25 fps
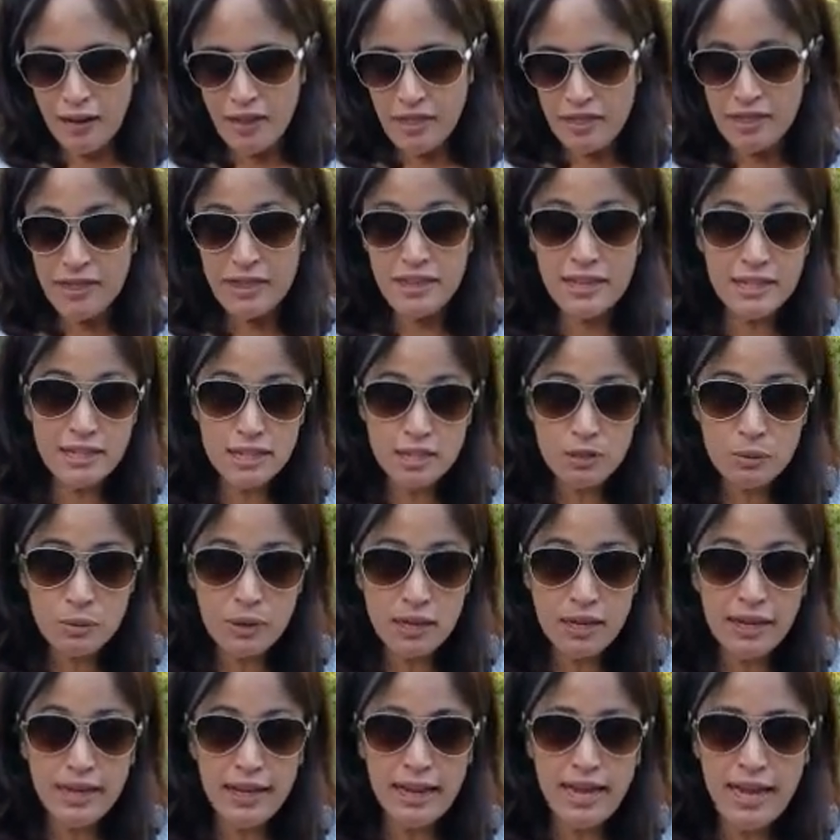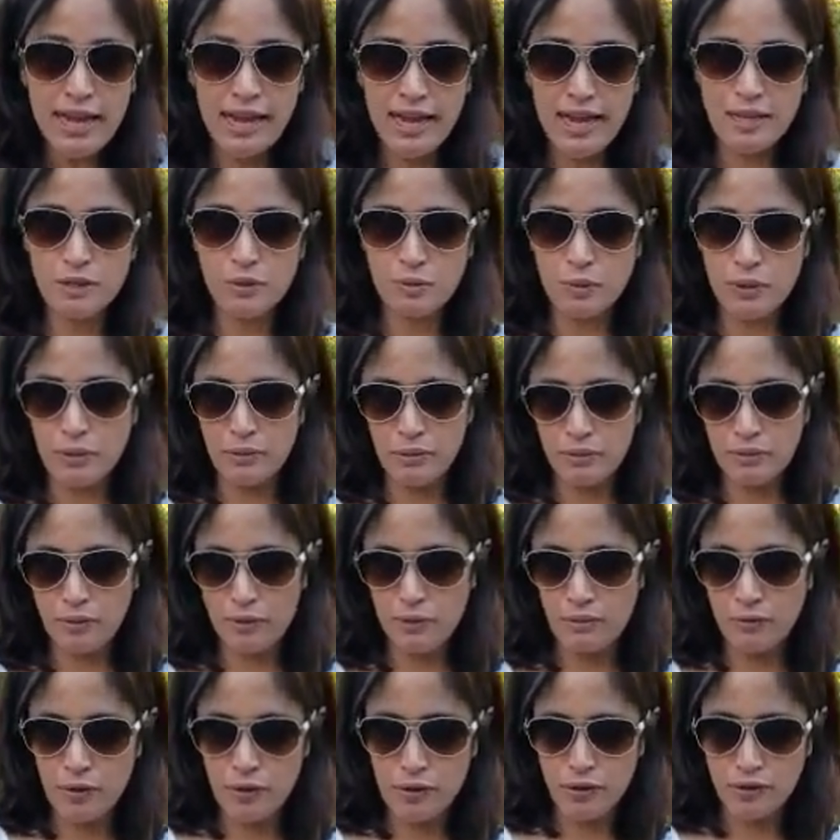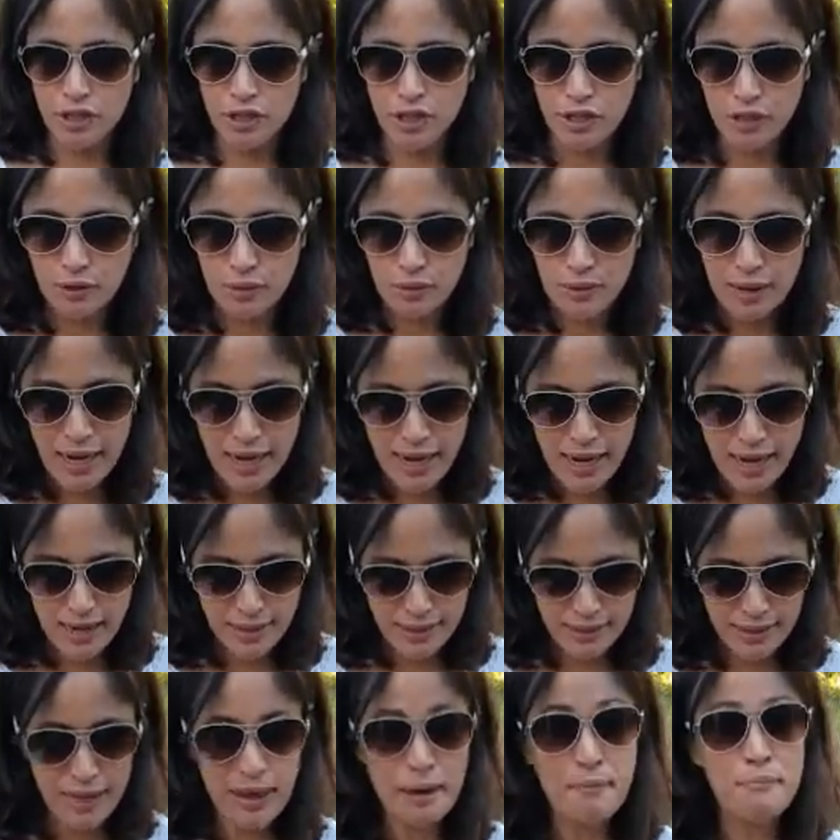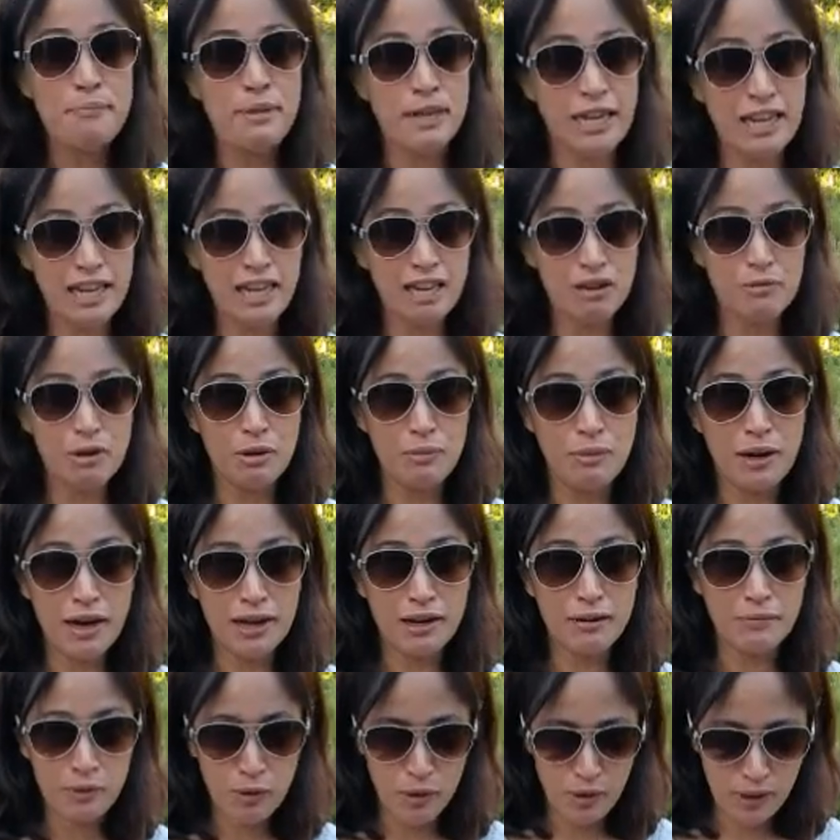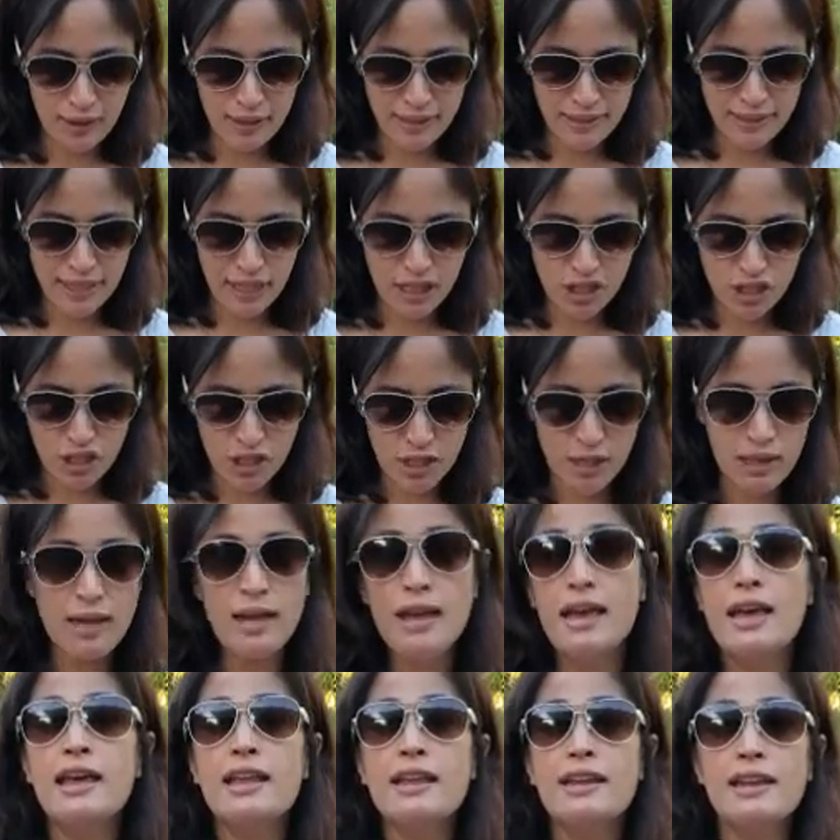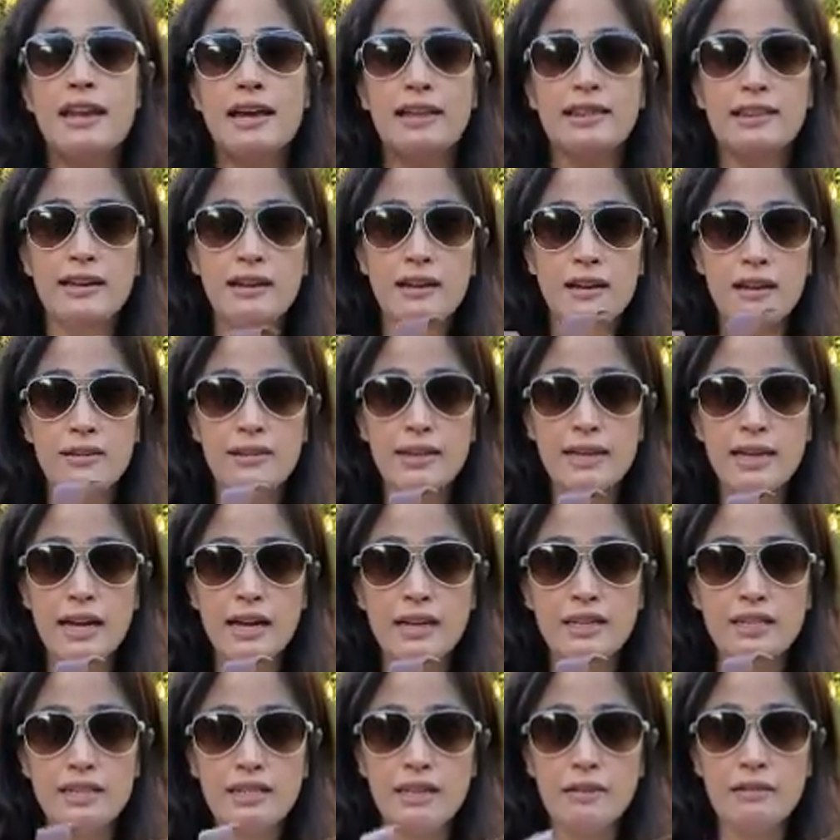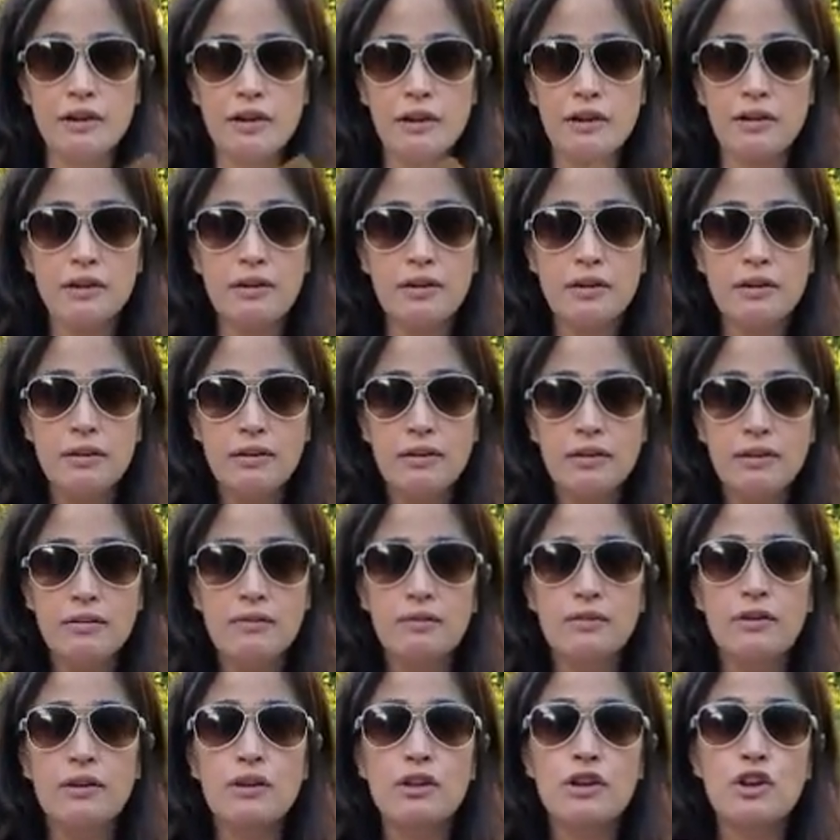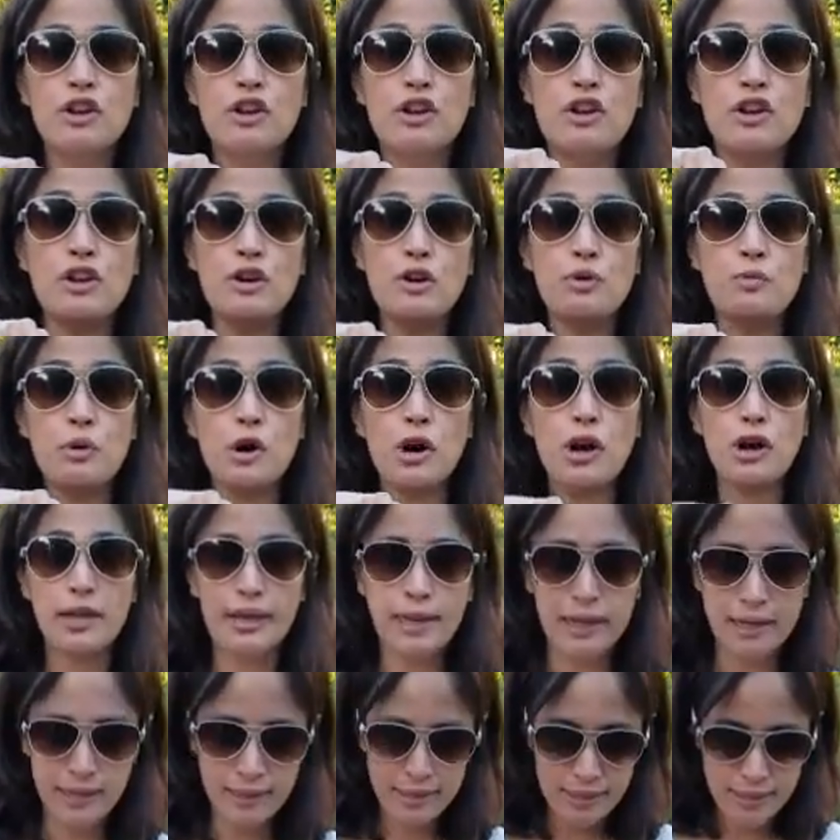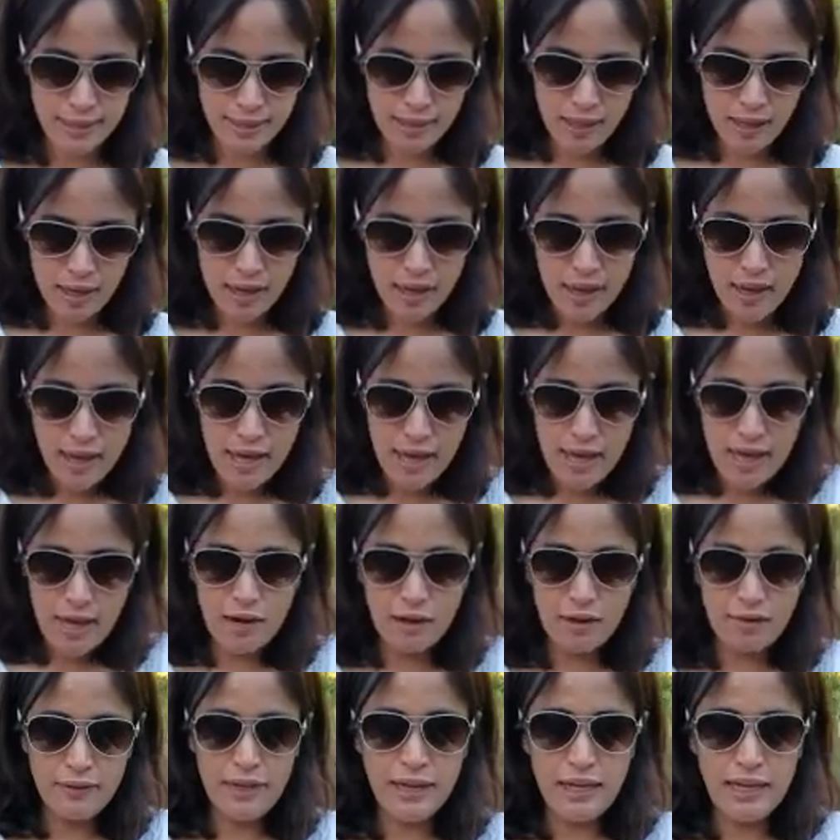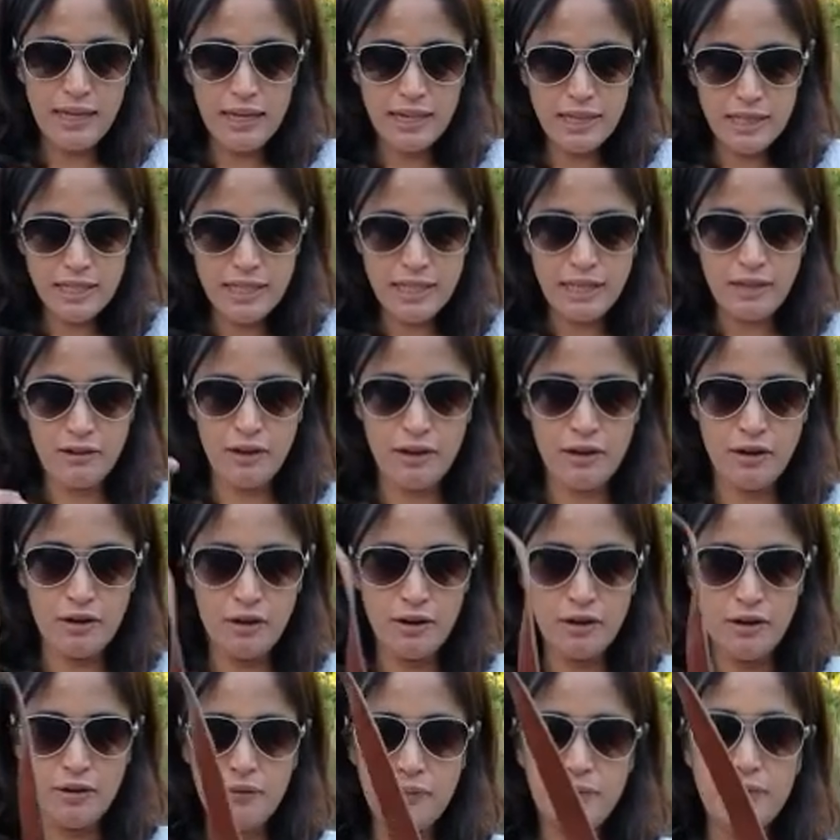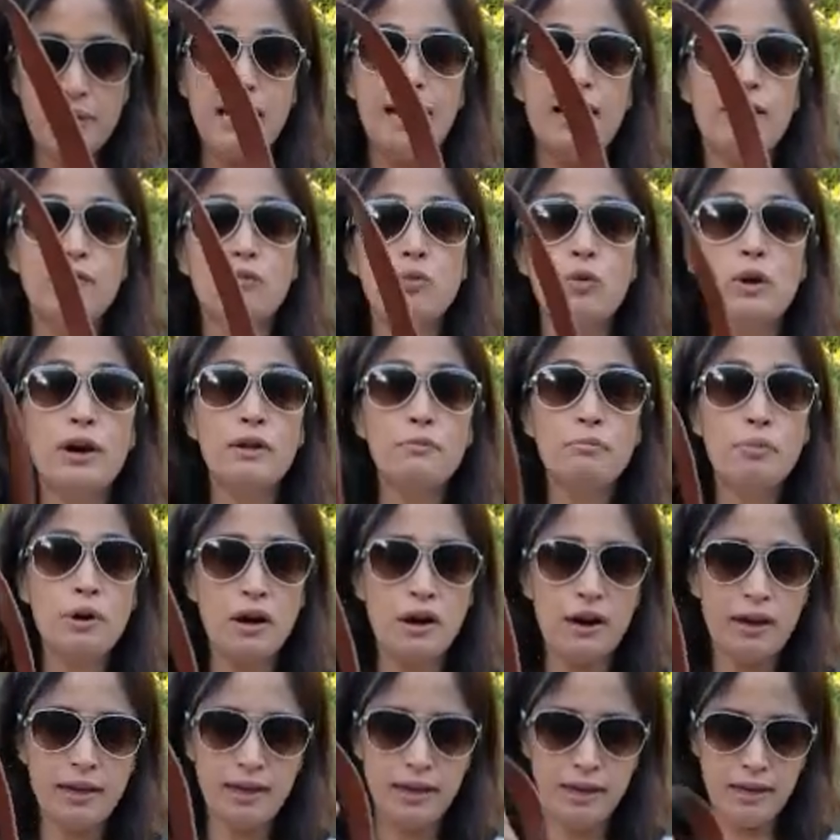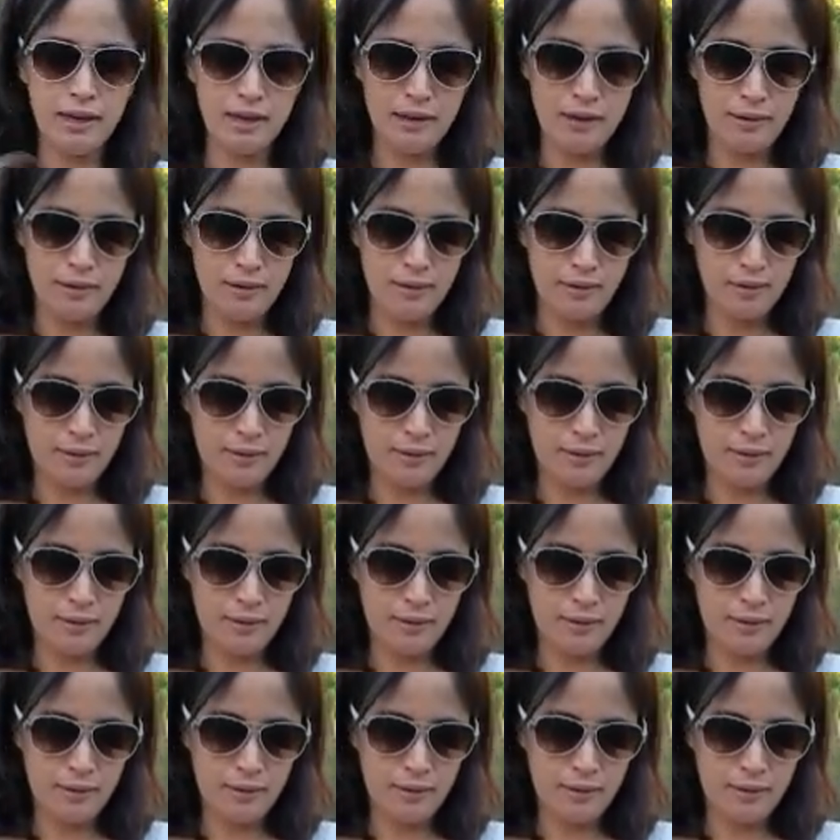This one has what I would refer to as a medium amount of organization. Nothing on the exterior, no pockets. And on the interior, they have one pocket